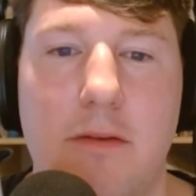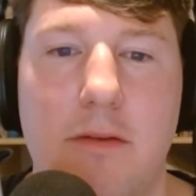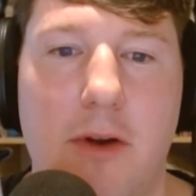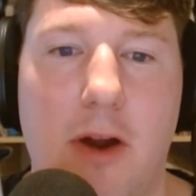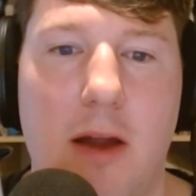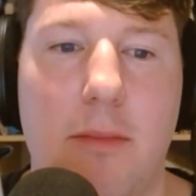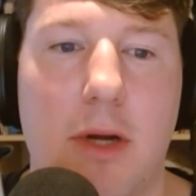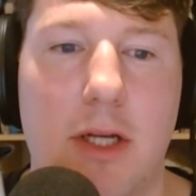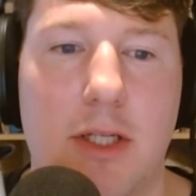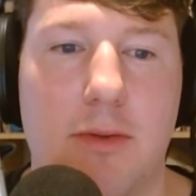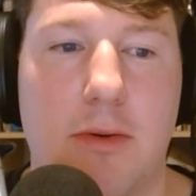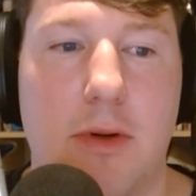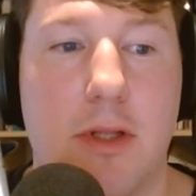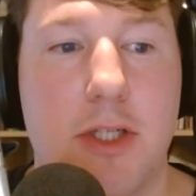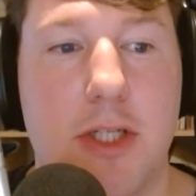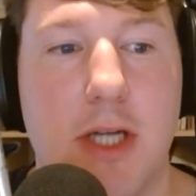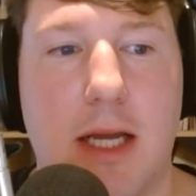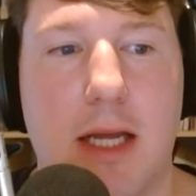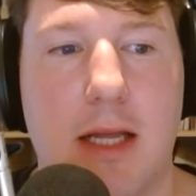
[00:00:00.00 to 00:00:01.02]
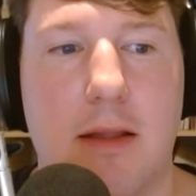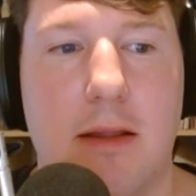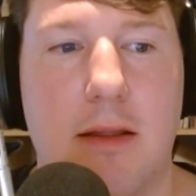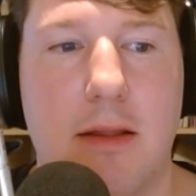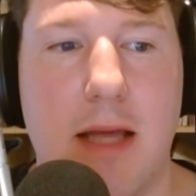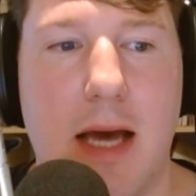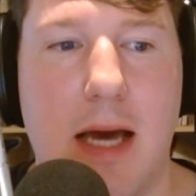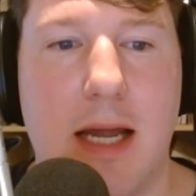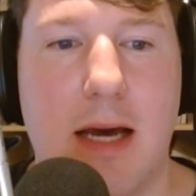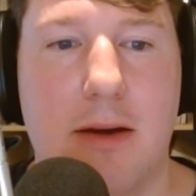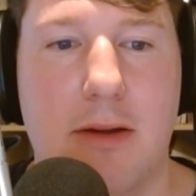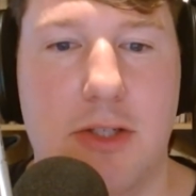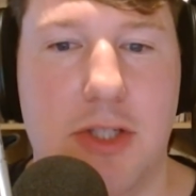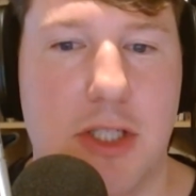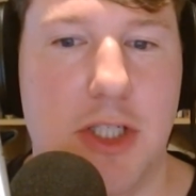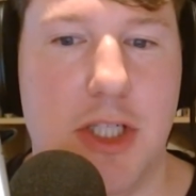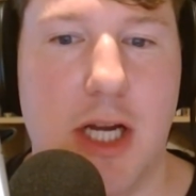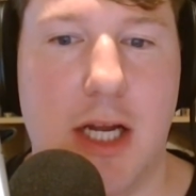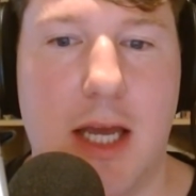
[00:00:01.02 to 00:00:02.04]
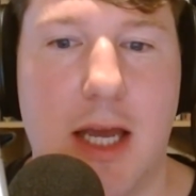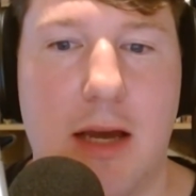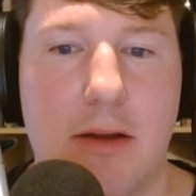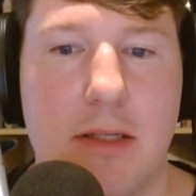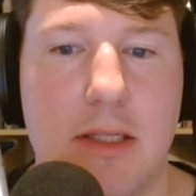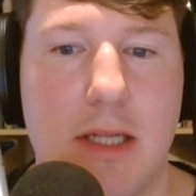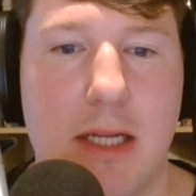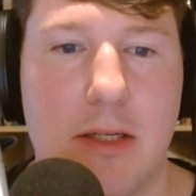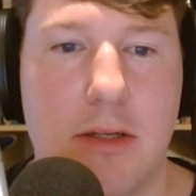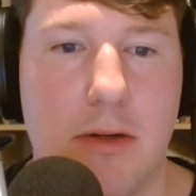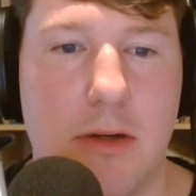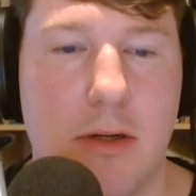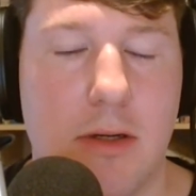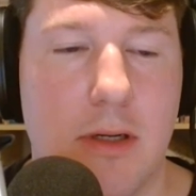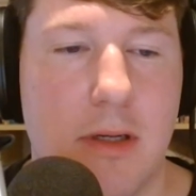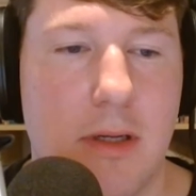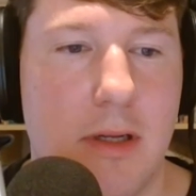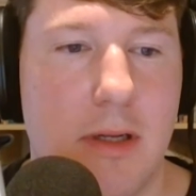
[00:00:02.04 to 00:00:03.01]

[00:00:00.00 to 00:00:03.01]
very much worth checking that out and just checking out Tender